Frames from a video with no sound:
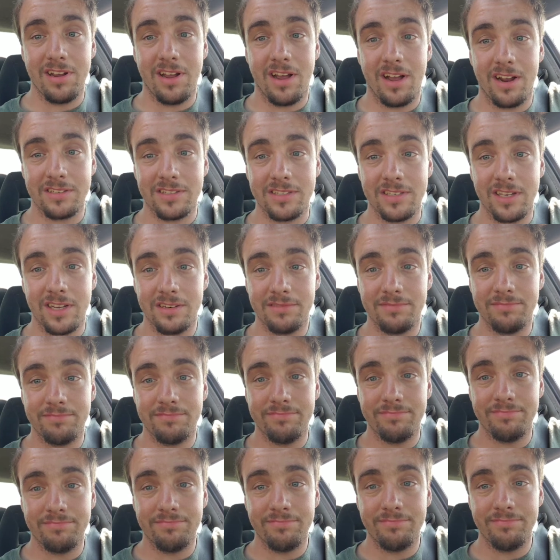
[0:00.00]
octane.
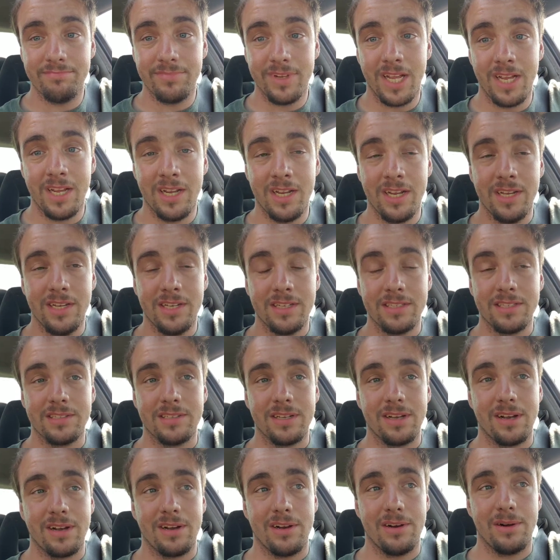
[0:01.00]

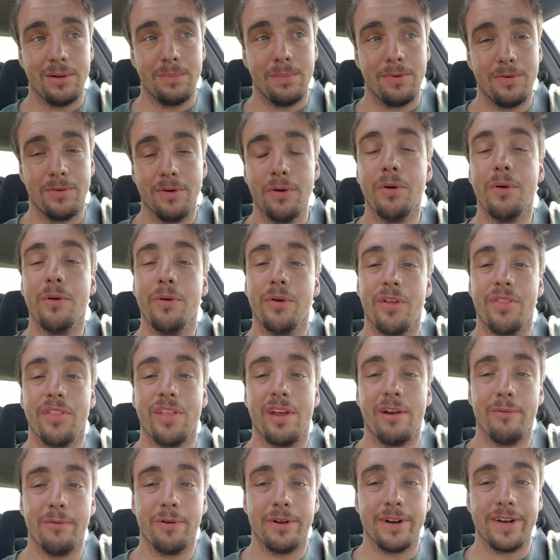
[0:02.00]
So before we run
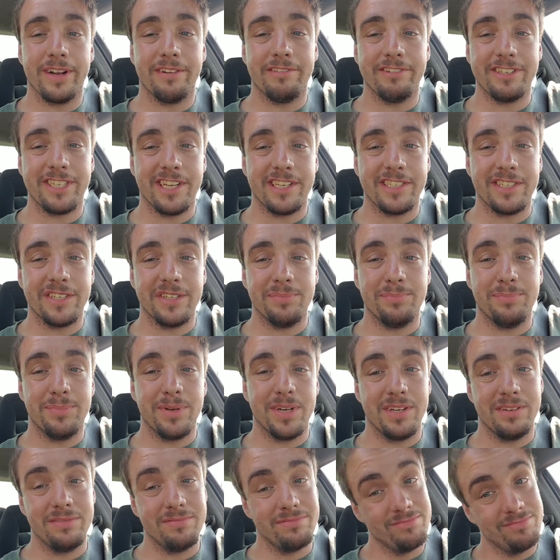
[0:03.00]
that, we're going to have it tested,
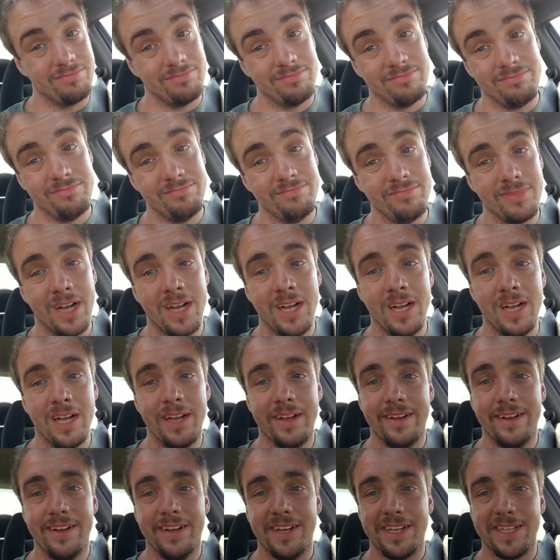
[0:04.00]
but
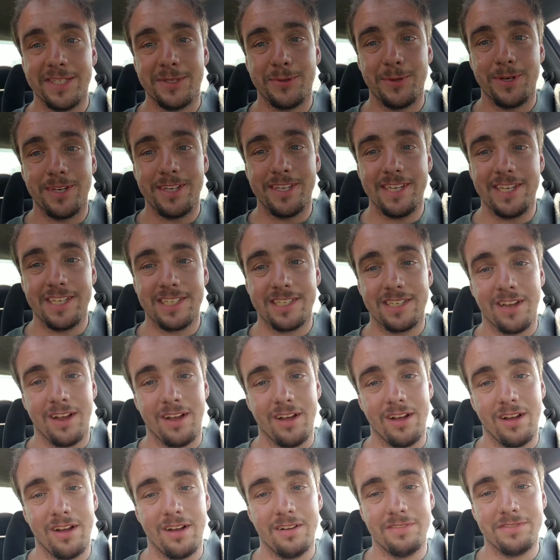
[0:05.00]
it is what it is.
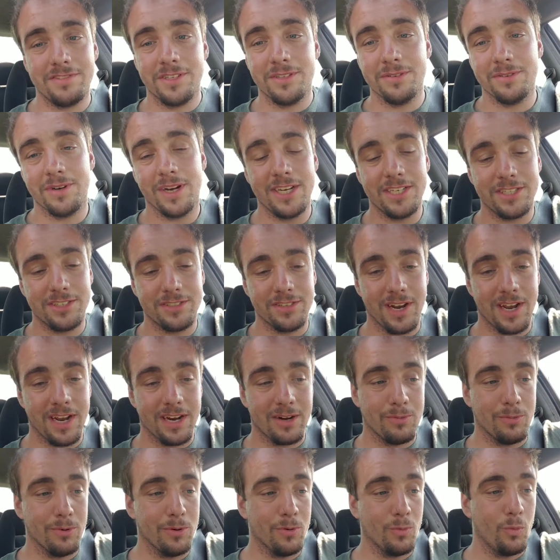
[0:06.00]
Off to the racetrack.
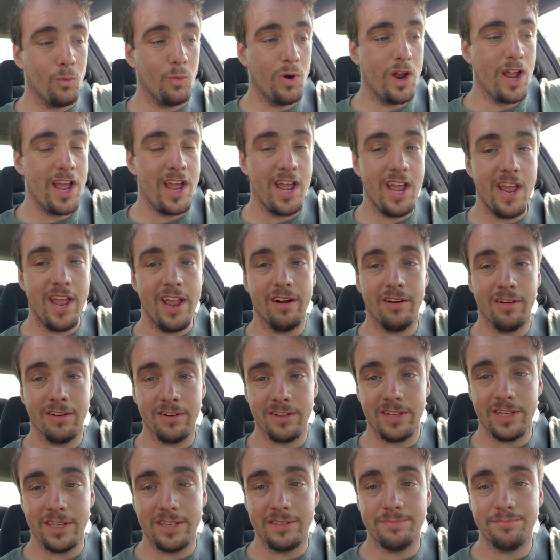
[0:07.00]
We're way
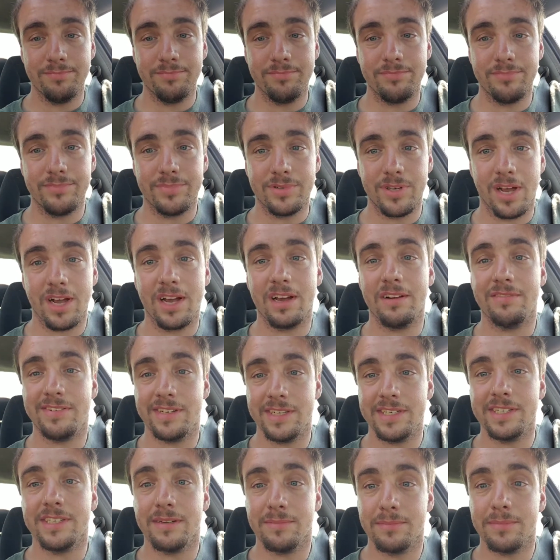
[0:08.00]
early, so I got to
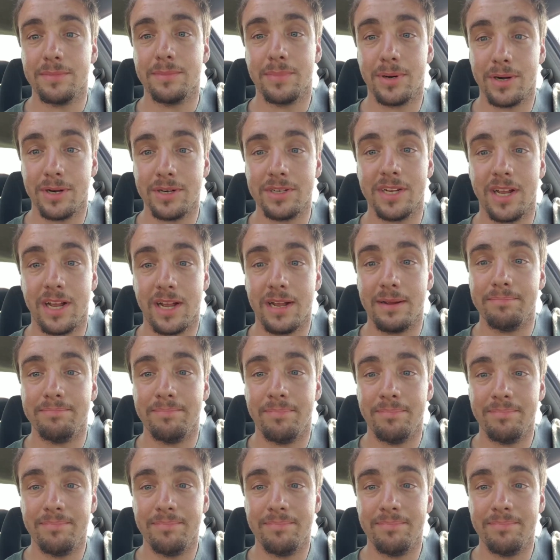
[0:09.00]
find something to burn time.